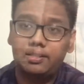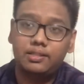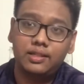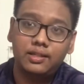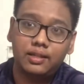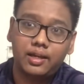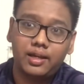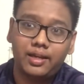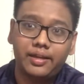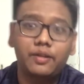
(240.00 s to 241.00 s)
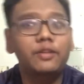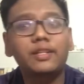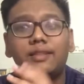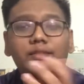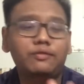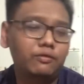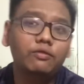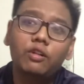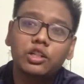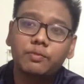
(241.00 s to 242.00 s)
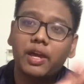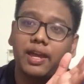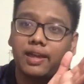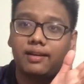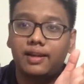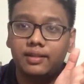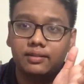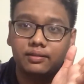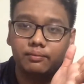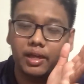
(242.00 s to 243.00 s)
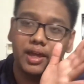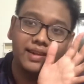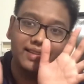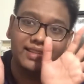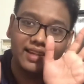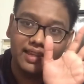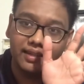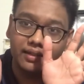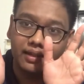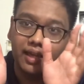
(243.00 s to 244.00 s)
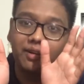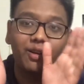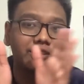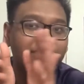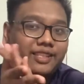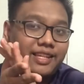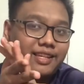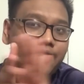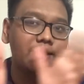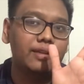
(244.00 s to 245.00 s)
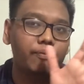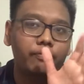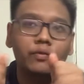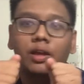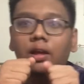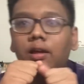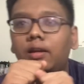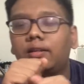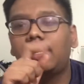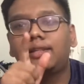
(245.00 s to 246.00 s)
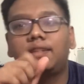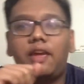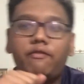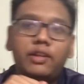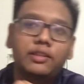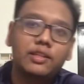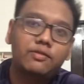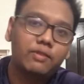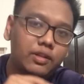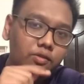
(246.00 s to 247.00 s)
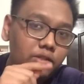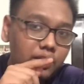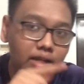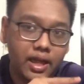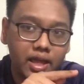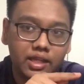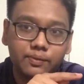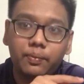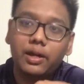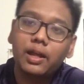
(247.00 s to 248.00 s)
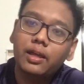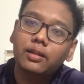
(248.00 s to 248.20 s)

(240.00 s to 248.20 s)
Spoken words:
see, I don't need to wash my hand, right? My hand is clean and not sticky. That is the advantage when using the hairspray